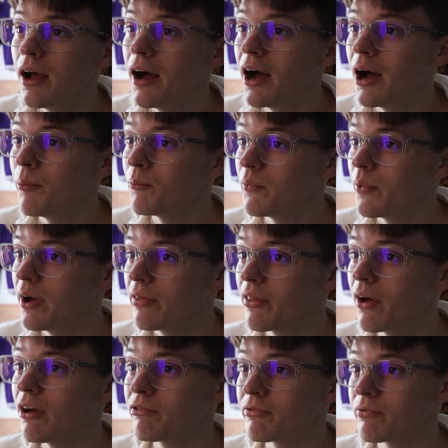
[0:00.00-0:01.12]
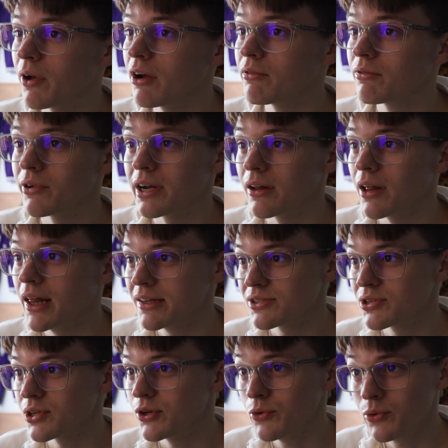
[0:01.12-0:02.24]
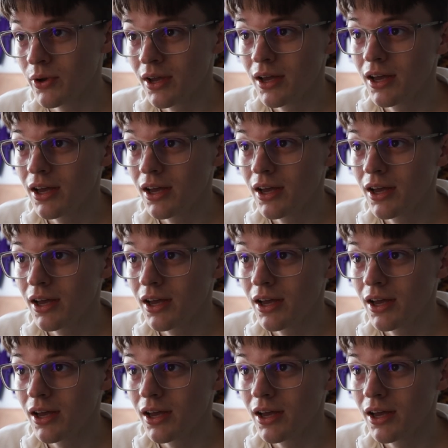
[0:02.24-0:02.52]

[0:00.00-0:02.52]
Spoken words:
I really like that too.